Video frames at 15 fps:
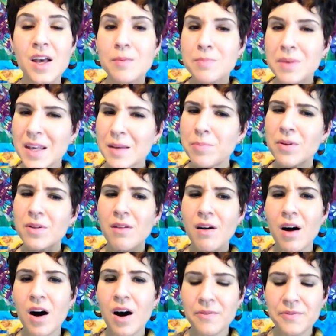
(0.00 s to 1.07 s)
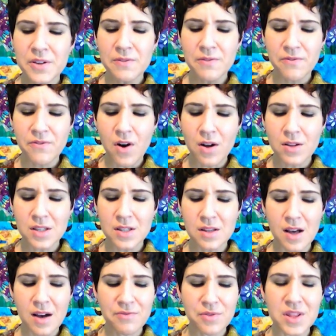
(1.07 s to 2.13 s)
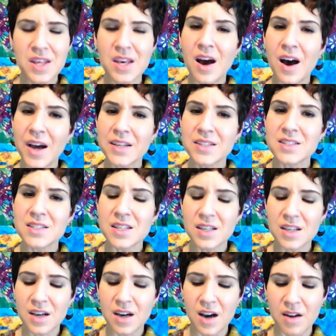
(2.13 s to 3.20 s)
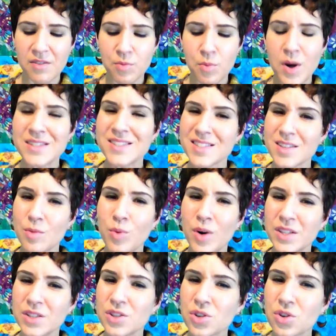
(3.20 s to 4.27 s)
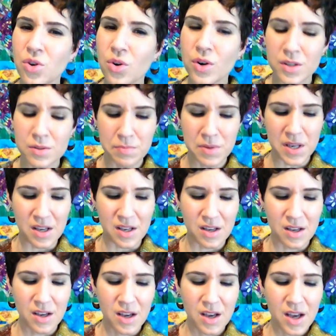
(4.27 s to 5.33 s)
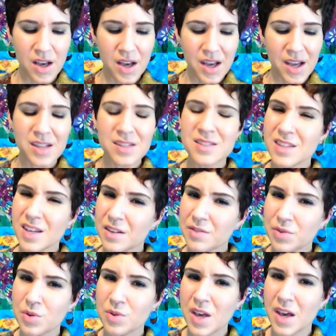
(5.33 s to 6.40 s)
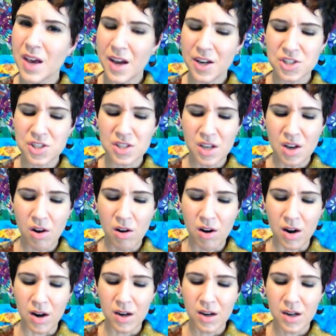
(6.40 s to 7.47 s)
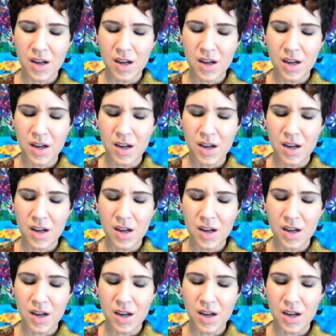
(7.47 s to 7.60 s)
People often fall in love with the idea of what someone could be instead of who they actually are,